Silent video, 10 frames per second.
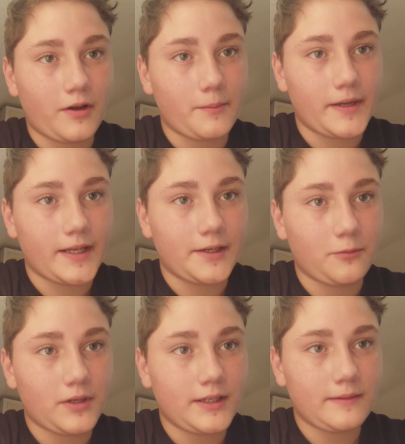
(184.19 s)
me anyway.
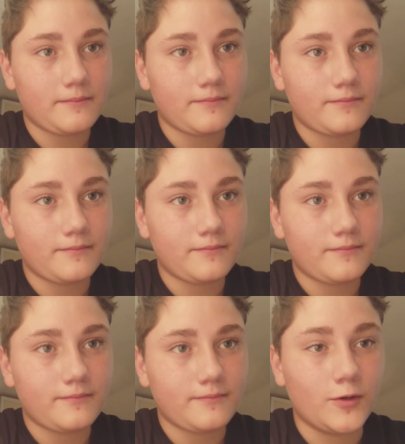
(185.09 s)

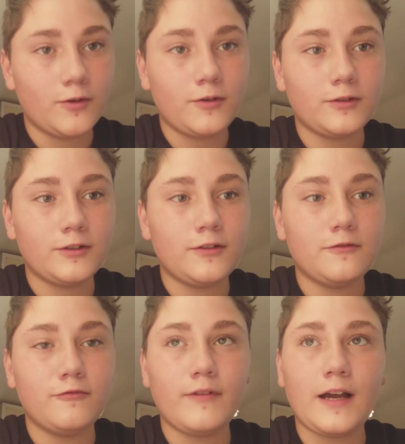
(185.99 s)
All
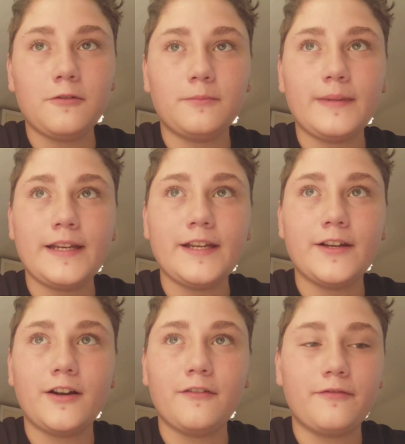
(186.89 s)
around me
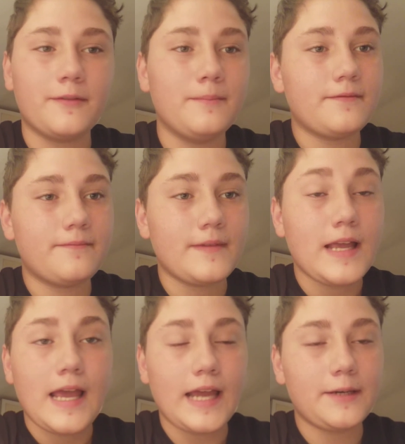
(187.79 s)
often.
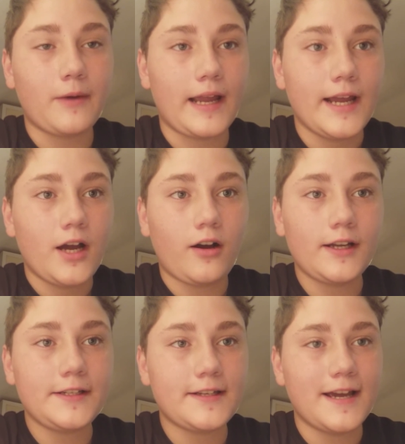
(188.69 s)
Anyway,
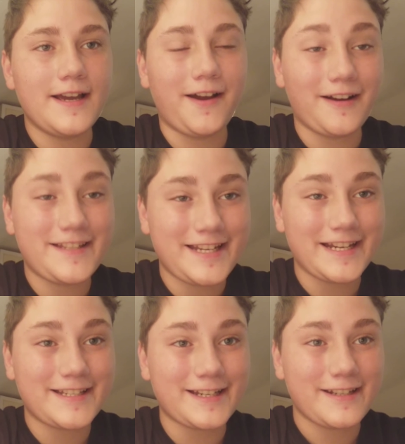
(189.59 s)
I
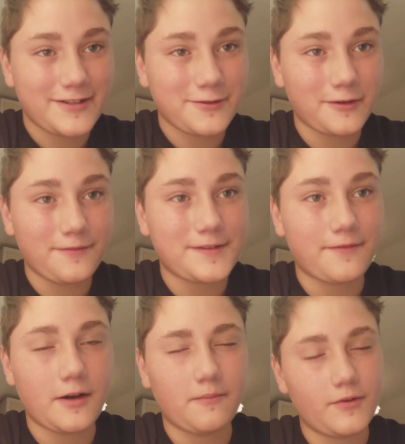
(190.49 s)
did enjoy this
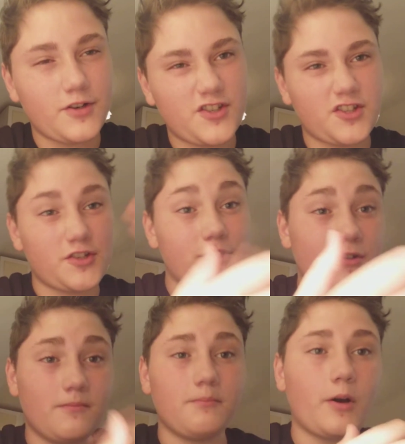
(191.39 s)
film, but there's just
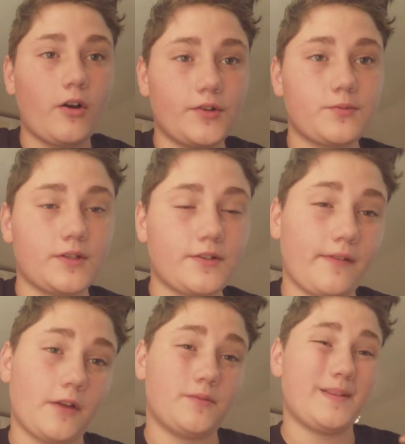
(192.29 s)
some parts which I
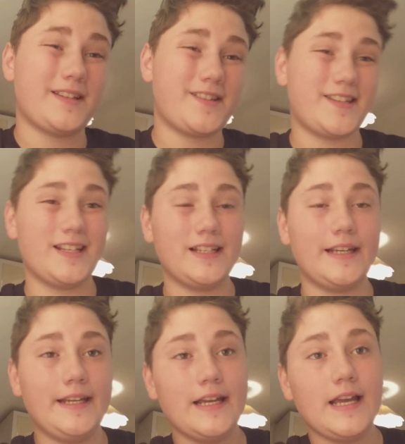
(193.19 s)
found a bit
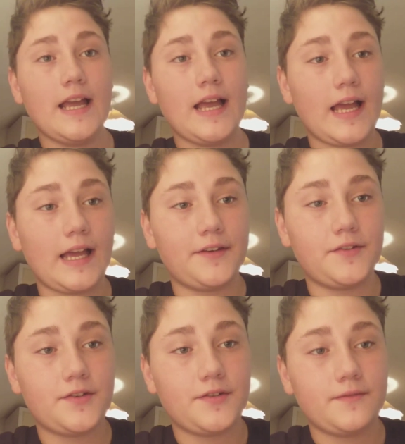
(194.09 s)
silly,
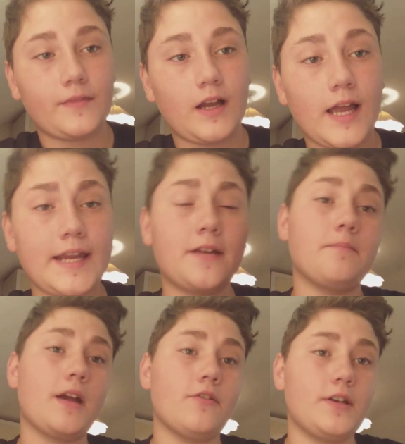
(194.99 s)
and I hate
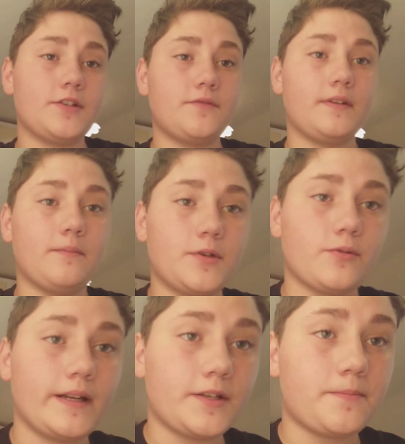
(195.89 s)
comparing it to The
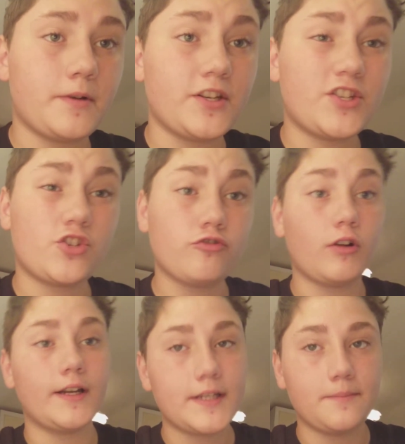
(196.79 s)
Inbetweeners, but it's
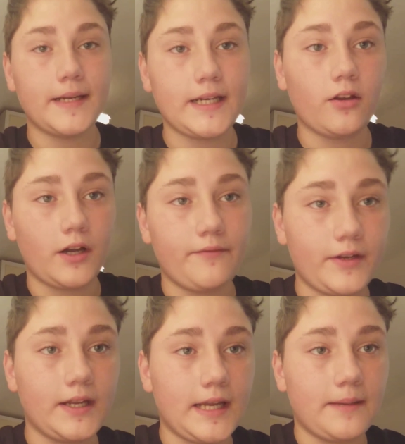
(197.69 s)
trying to be like
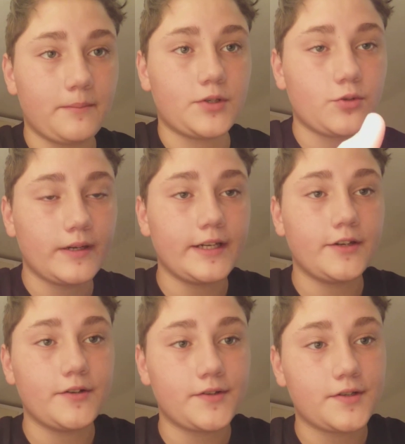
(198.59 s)
The
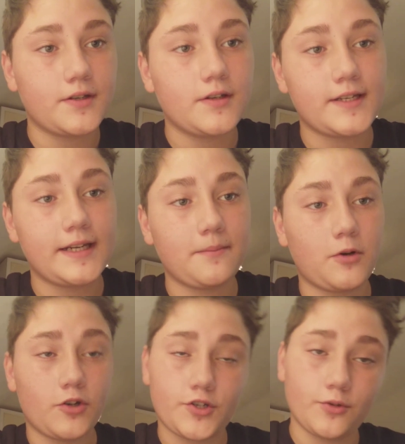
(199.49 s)
Inbetweeners, because Ian
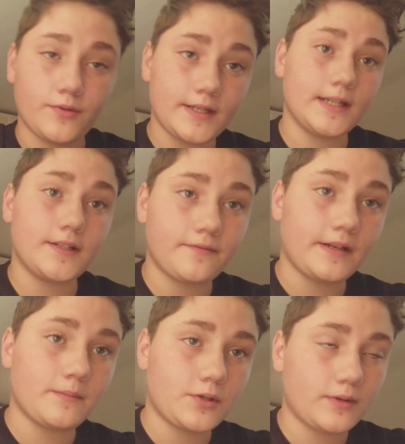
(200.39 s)
Morris, who did The
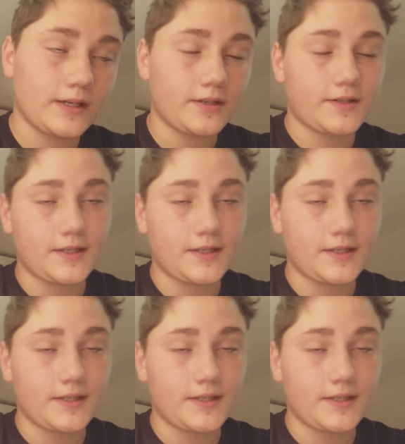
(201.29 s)
Inbetweeners,